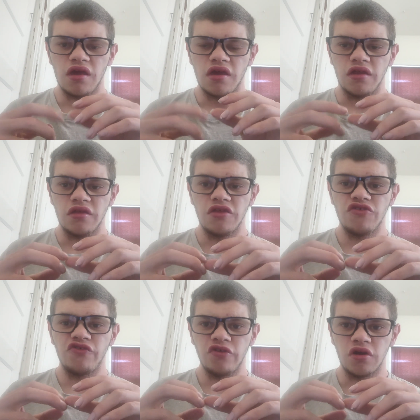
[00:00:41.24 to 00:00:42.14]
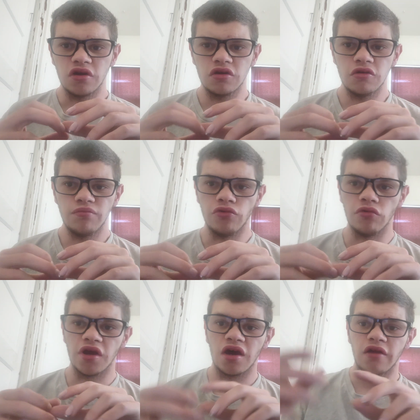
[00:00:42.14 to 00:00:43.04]
and this truck
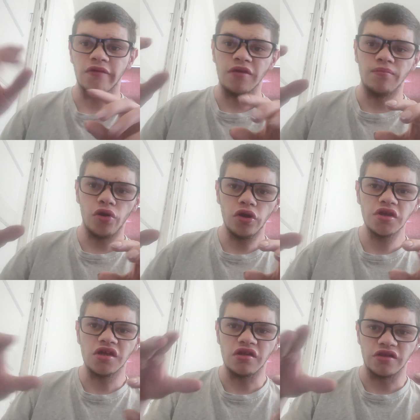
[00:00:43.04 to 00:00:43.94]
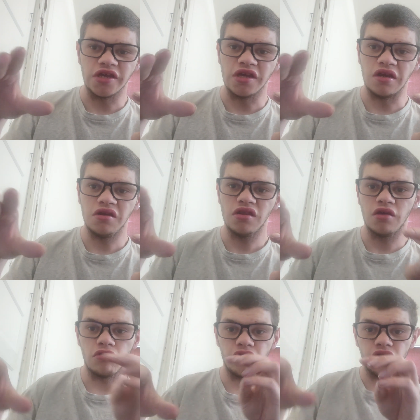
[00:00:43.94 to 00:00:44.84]
pulled out of a parking lane
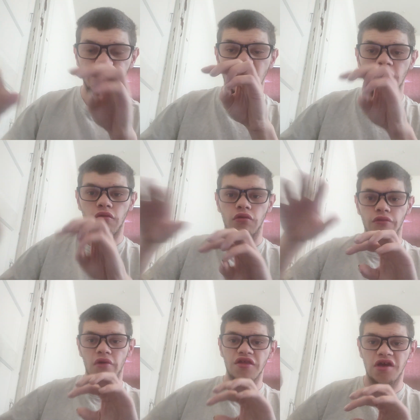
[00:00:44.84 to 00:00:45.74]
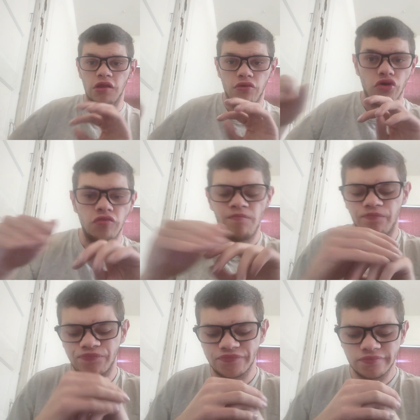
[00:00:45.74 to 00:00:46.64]
that was on the side of the road, on the right side of the road.
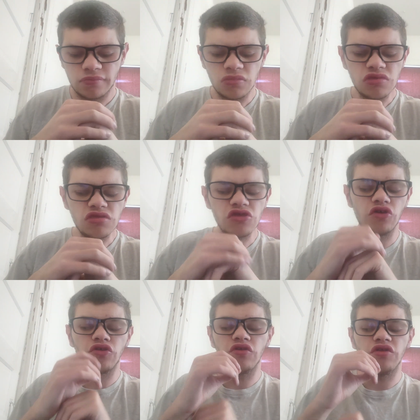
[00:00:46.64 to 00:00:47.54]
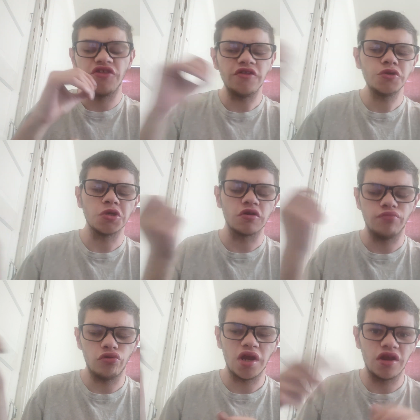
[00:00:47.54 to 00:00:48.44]
This other truck
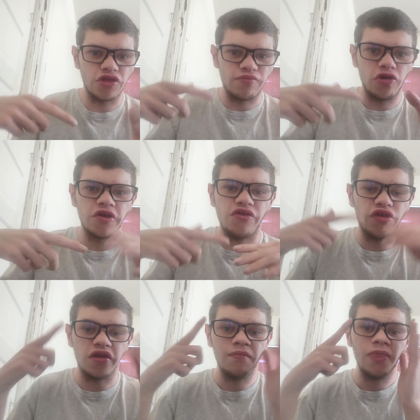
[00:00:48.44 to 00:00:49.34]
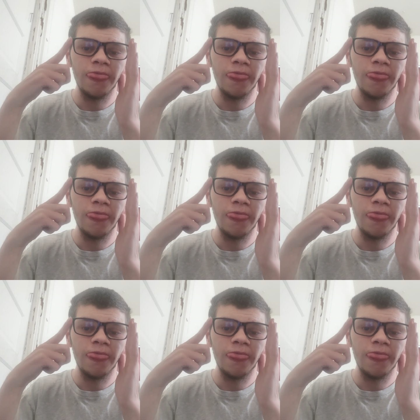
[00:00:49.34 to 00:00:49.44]
pulled out of this parking lane